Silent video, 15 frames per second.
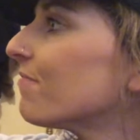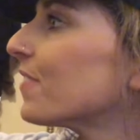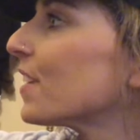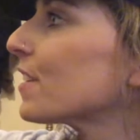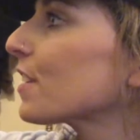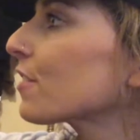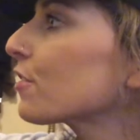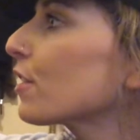It's
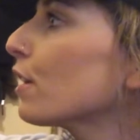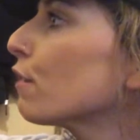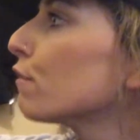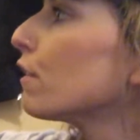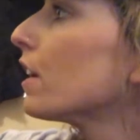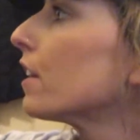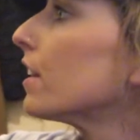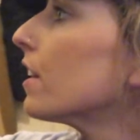actually kind of
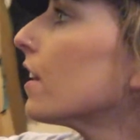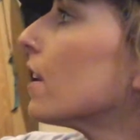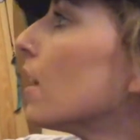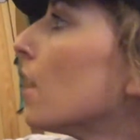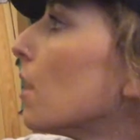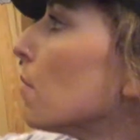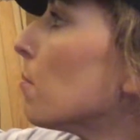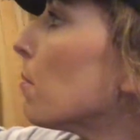fun,
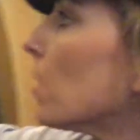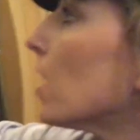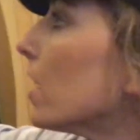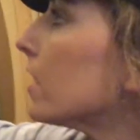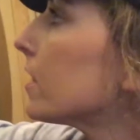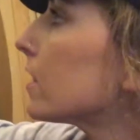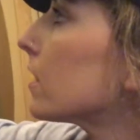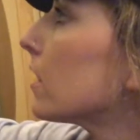but